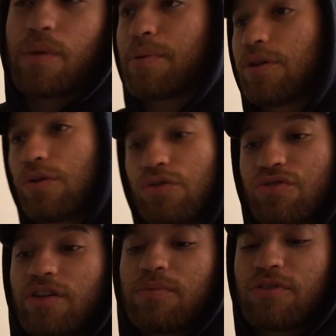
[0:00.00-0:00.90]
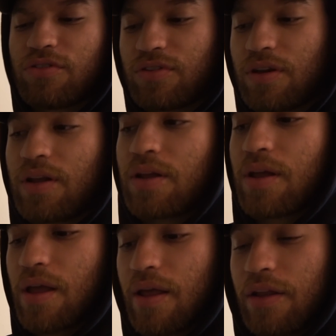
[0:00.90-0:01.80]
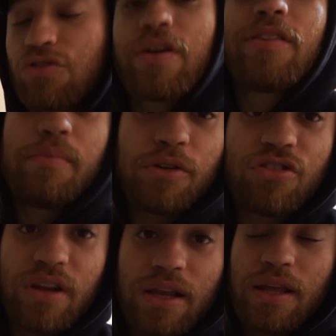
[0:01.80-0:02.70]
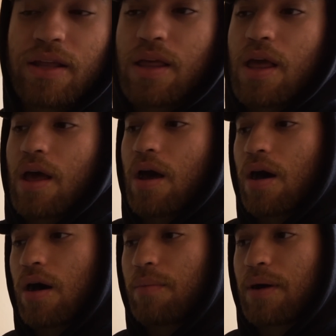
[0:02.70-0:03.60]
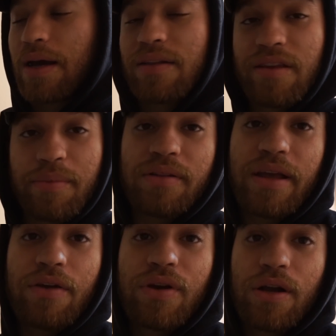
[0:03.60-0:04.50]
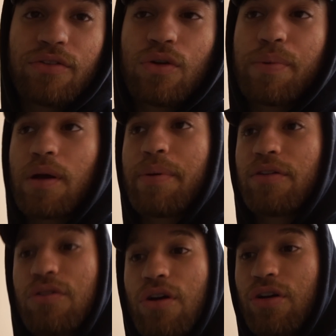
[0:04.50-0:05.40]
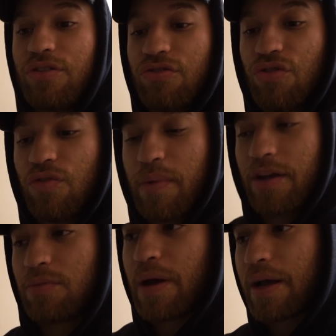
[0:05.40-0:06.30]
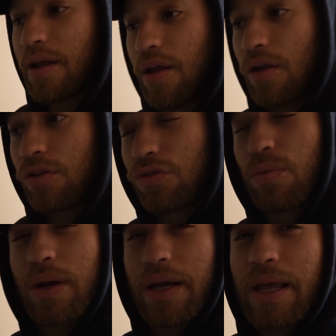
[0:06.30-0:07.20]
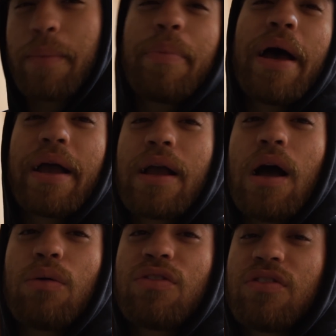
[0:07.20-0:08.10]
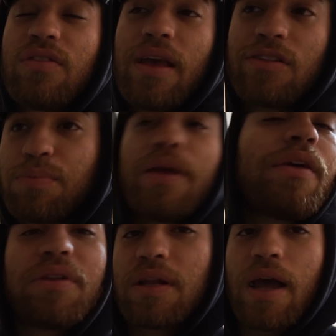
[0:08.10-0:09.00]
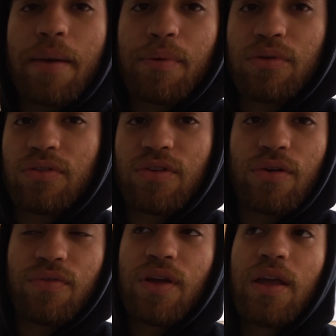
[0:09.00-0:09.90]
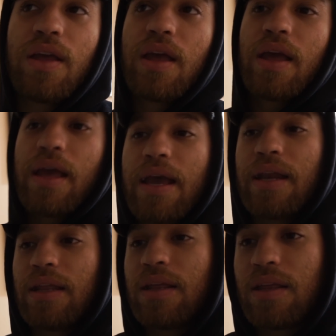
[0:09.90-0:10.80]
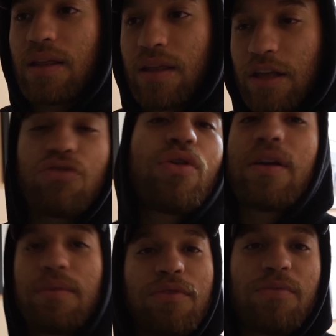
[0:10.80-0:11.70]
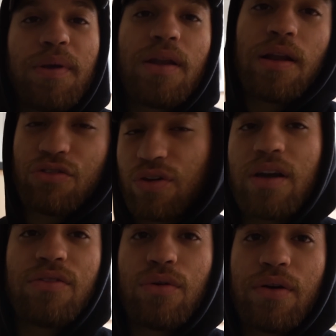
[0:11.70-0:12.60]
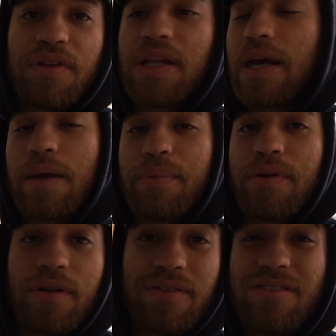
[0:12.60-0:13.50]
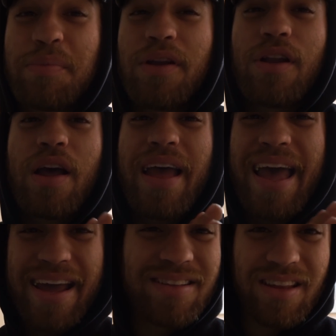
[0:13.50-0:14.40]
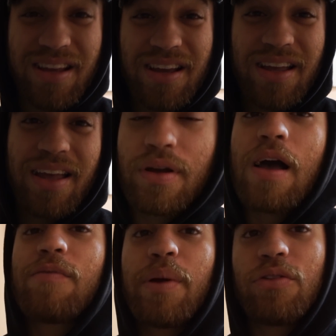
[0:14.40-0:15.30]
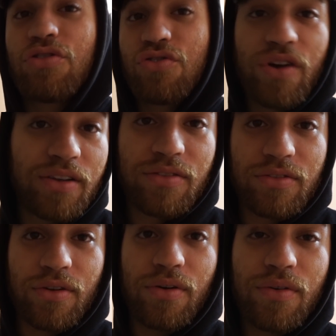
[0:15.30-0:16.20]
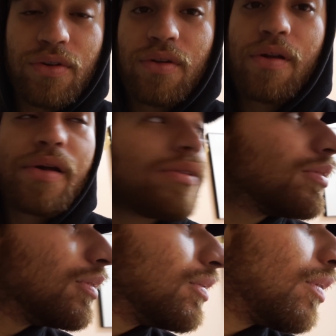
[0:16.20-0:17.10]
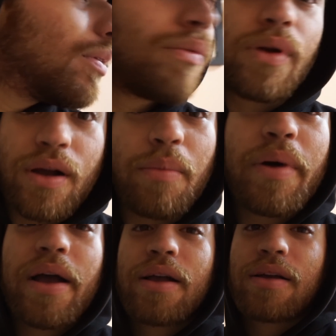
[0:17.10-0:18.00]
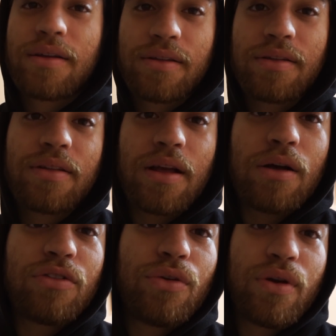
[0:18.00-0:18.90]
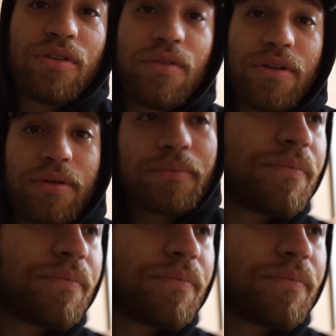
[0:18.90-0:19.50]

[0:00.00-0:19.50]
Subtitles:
We put the new transmission in it. I gotta take my dad right now to go pick up his car because he drove mine back. So when I get back, I'll explain everything that happened with the CRV and get you guys up to speed and let you guys know everything that happened, because it's been hectic. I've been stressed. So when I come back, I'll tell you guys everything.